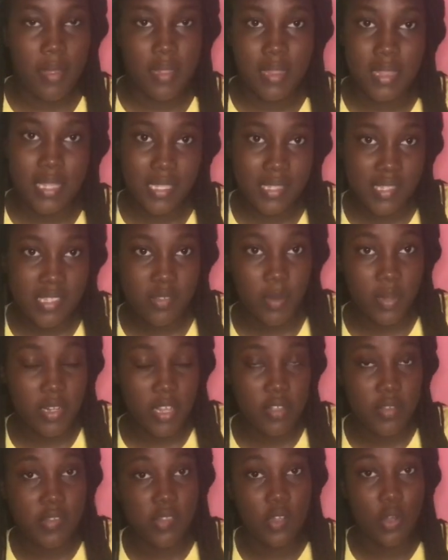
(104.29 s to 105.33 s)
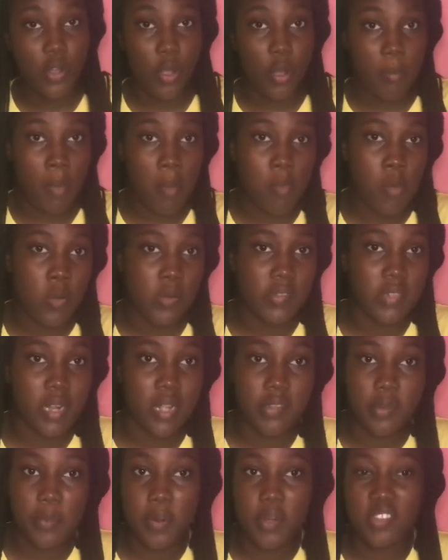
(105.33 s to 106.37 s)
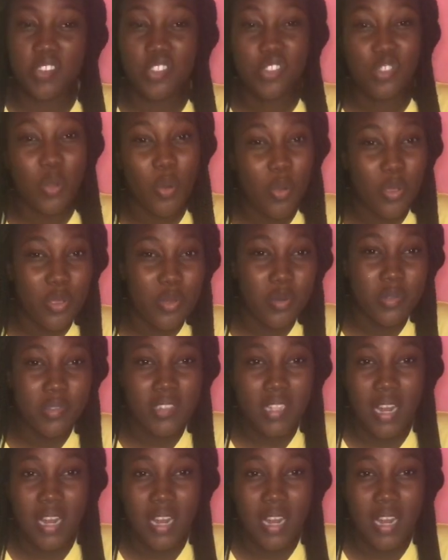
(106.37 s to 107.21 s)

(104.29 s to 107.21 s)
This is what I used to cut my molds. A lot of person don't use it.